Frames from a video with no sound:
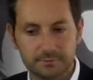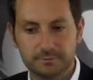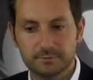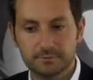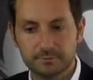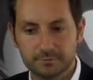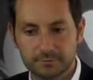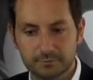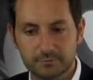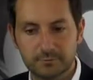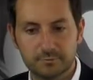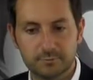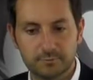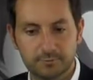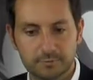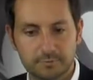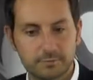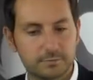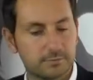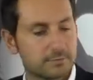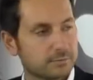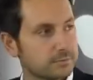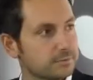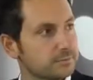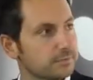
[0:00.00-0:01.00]

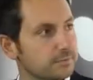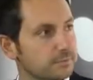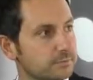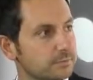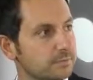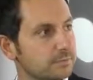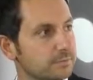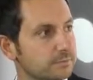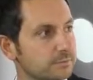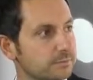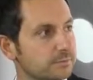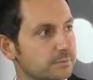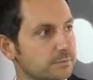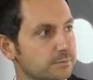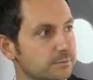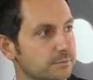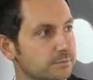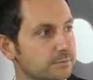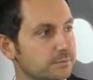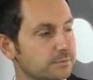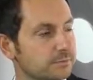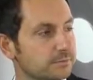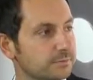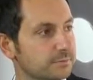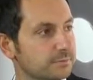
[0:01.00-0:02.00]

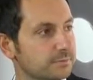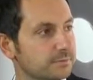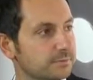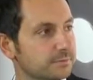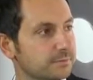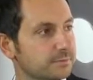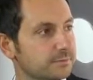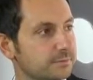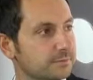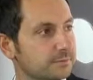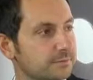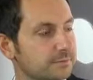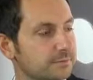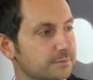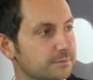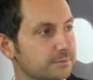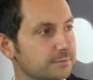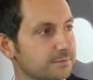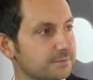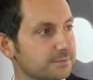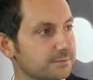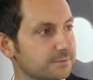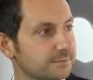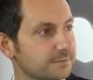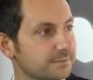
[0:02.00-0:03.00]

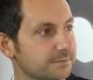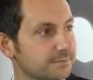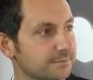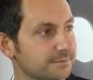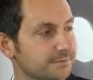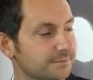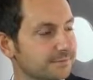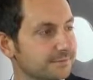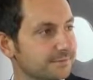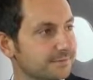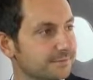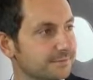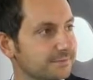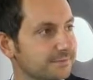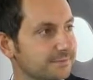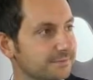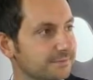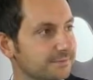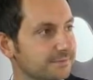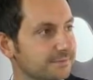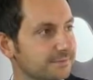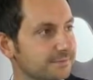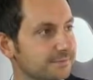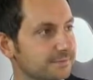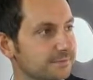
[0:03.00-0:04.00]

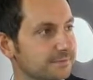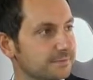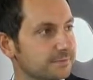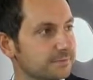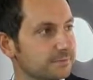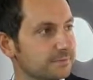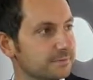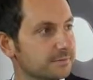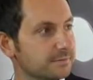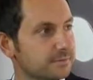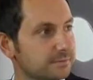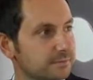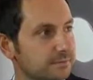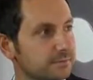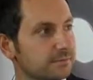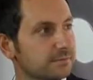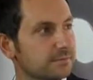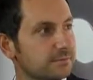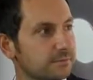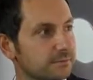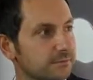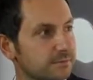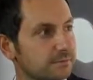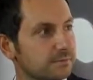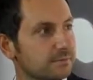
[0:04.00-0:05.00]

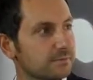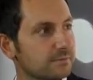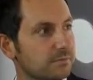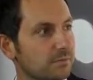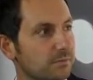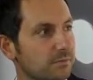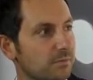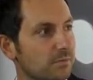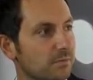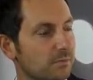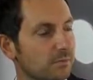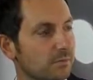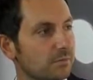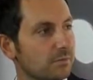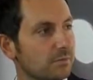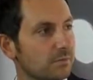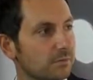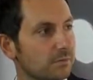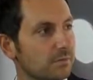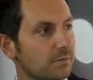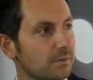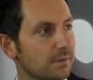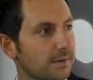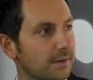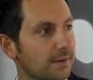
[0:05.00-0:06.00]

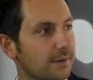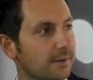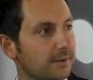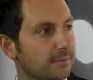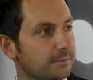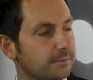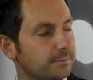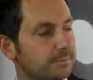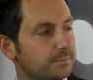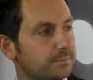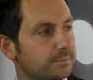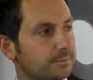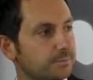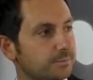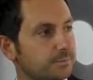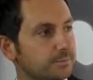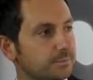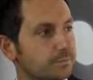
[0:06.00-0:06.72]
(not speaking)